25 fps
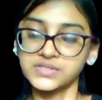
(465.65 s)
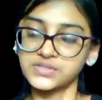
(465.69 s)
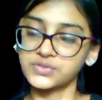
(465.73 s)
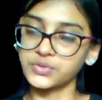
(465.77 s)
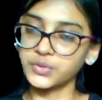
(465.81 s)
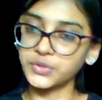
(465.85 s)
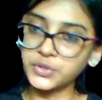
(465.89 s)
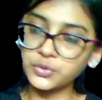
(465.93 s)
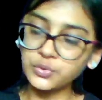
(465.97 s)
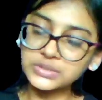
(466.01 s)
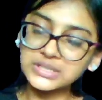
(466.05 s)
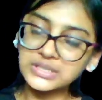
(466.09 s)

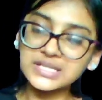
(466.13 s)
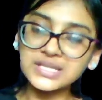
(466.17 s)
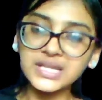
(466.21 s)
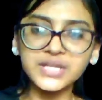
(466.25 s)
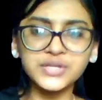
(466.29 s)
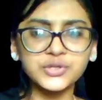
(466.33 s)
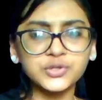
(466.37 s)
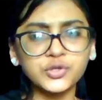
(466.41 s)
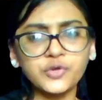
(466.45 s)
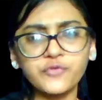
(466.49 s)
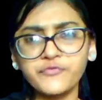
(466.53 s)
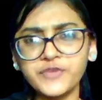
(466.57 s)
So
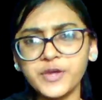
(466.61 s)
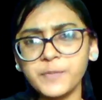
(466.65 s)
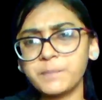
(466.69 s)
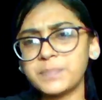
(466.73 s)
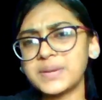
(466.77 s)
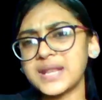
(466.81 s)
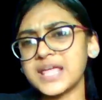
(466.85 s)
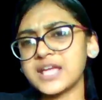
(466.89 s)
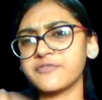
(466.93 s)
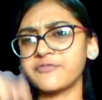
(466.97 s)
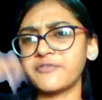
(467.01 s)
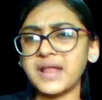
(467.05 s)
euglena,
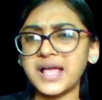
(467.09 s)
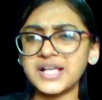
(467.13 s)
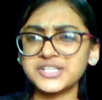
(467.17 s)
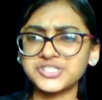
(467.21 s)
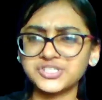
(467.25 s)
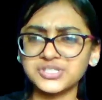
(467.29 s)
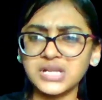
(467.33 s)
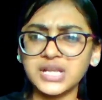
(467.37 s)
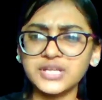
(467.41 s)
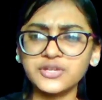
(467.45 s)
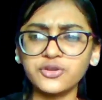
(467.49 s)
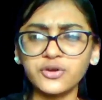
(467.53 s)
whip-like
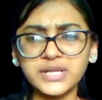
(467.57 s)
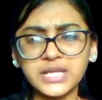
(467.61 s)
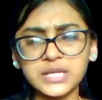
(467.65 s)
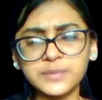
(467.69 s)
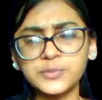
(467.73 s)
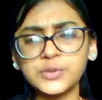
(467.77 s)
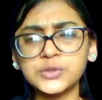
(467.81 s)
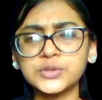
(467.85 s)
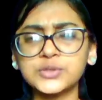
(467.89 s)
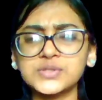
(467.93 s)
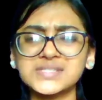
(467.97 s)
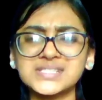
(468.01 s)
flagella, you are
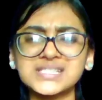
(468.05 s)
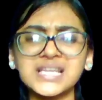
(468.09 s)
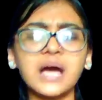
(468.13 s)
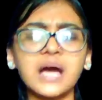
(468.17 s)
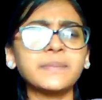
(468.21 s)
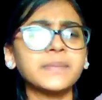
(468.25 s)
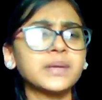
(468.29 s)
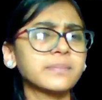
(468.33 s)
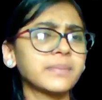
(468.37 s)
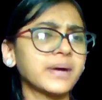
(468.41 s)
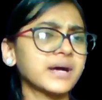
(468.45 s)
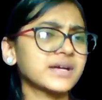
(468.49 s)
able to see.
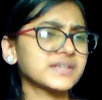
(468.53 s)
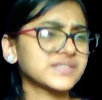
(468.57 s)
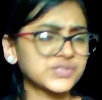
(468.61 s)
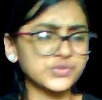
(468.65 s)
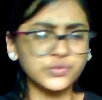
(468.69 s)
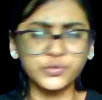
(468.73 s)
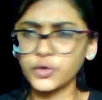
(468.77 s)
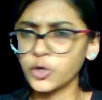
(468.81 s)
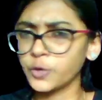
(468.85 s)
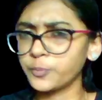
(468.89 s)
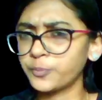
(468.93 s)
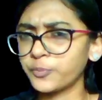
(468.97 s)
Amoeba,
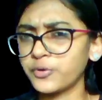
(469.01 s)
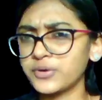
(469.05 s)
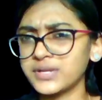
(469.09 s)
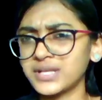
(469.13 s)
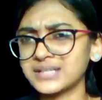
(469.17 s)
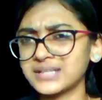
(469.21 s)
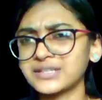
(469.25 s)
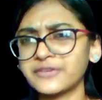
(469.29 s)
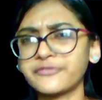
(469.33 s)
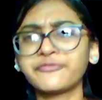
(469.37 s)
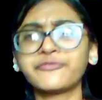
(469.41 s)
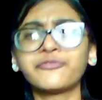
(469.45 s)

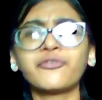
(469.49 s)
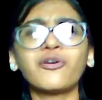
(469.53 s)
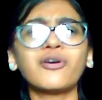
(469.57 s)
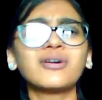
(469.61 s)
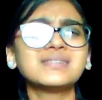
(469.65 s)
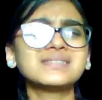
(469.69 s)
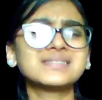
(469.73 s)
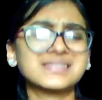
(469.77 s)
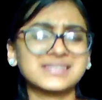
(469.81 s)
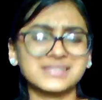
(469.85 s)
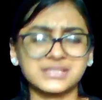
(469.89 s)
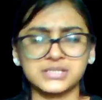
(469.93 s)
pseudopodia, the
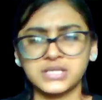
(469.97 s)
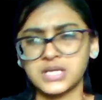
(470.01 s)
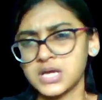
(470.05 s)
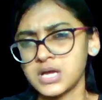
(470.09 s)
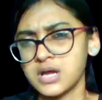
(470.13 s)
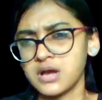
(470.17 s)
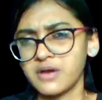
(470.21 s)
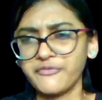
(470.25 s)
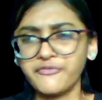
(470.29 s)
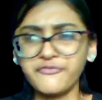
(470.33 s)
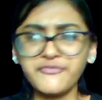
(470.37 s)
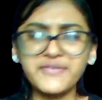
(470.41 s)
false
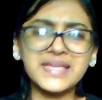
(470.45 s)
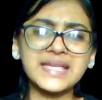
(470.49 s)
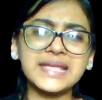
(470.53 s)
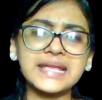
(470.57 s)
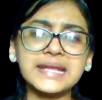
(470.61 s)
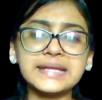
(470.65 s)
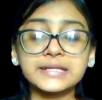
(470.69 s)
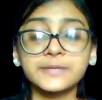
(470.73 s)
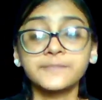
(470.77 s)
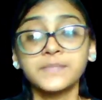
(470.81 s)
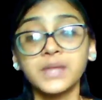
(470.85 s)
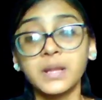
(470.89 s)

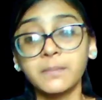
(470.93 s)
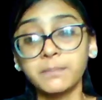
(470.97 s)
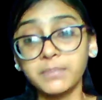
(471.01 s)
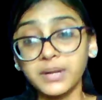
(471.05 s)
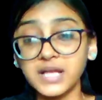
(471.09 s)
feet.